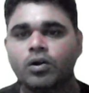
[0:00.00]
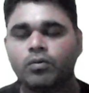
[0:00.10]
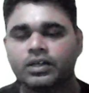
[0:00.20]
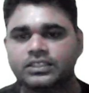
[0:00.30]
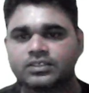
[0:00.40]

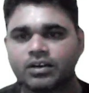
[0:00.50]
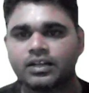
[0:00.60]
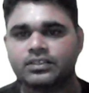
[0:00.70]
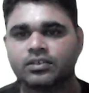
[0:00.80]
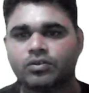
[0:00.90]
one is called
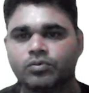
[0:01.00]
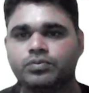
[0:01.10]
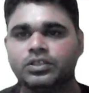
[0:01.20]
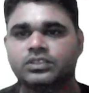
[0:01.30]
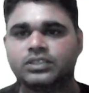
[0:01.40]
as the
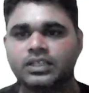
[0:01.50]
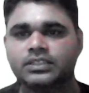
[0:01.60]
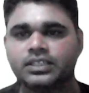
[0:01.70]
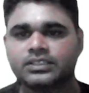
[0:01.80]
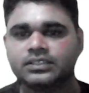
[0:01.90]
obviously
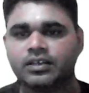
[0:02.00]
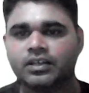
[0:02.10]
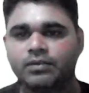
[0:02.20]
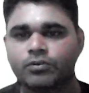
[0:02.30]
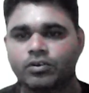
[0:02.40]
that is the
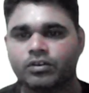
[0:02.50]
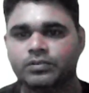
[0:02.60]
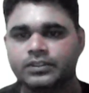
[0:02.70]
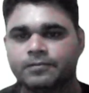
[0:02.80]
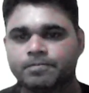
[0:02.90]
hemoglobin,